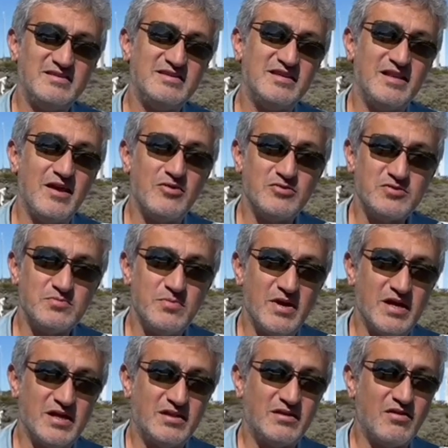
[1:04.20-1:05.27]
this
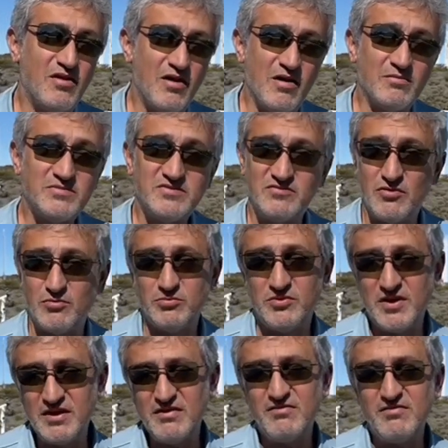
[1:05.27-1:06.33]
announcement comes from
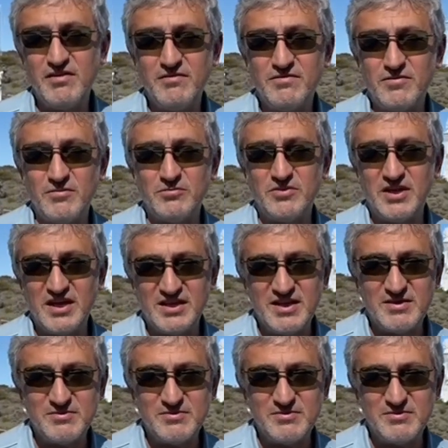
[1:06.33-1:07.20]
Tenerife, from Teide